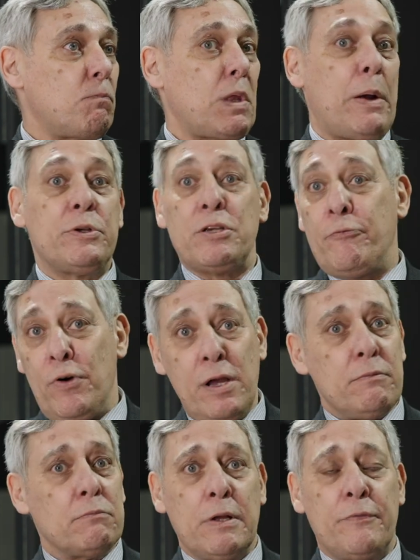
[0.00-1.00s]
And we say,
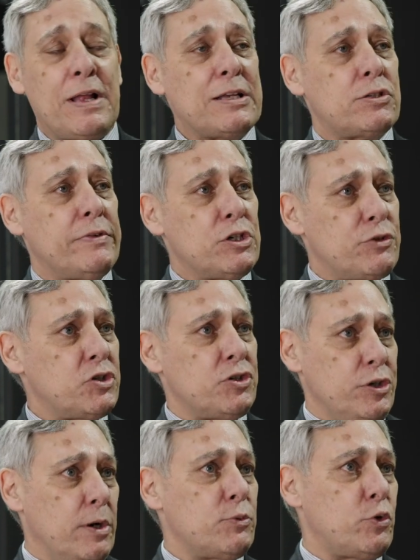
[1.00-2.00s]
fine, if that's of
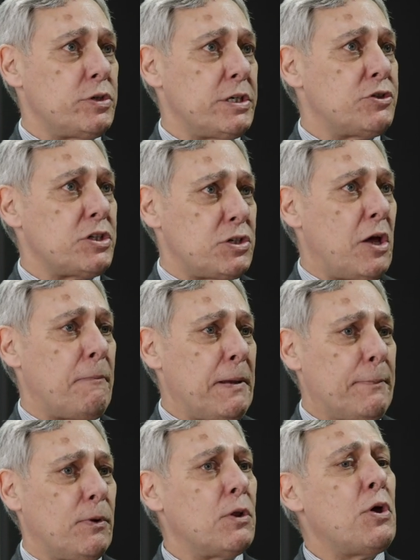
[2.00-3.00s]
interest to you, I'm sure it's interesting to other
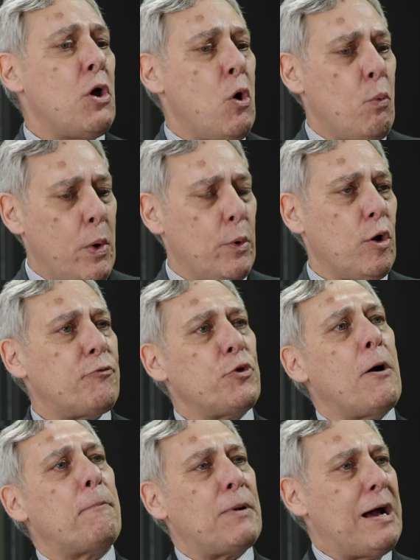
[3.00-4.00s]
people, we will
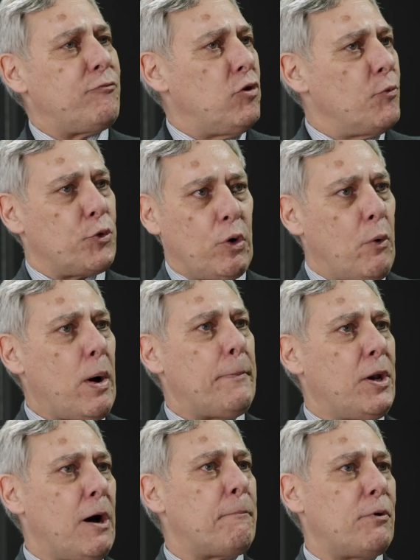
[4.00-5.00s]
offer you a platform through our
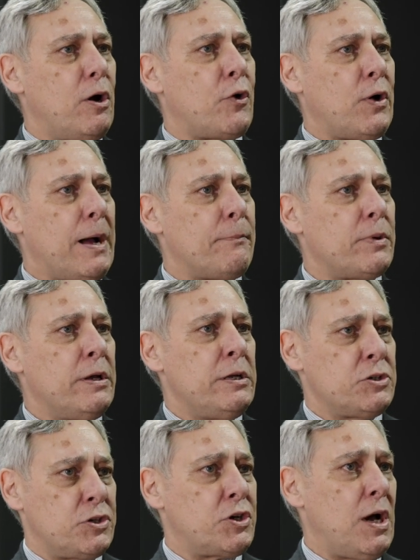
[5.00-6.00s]
webinar program
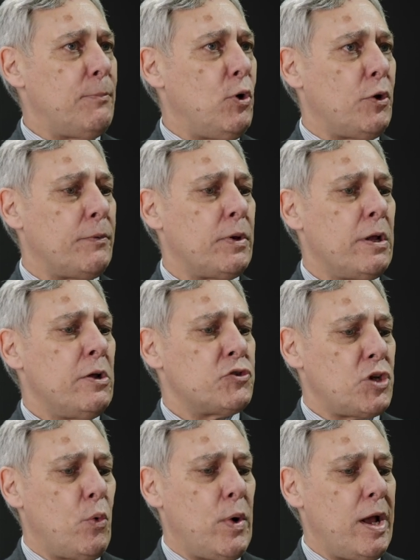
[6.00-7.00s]
to come on.
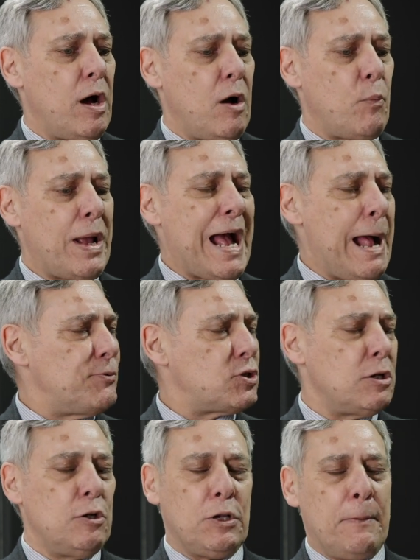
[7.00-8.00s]
So we
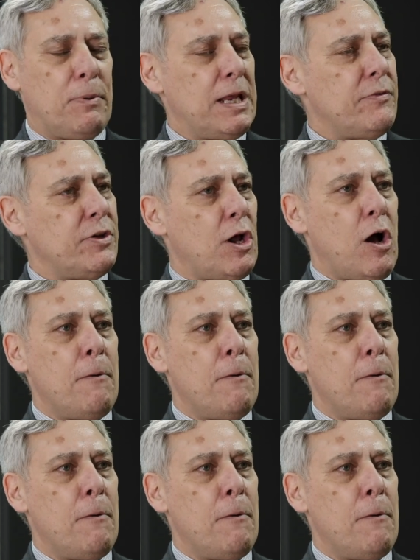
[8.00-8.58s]
absolutely believe in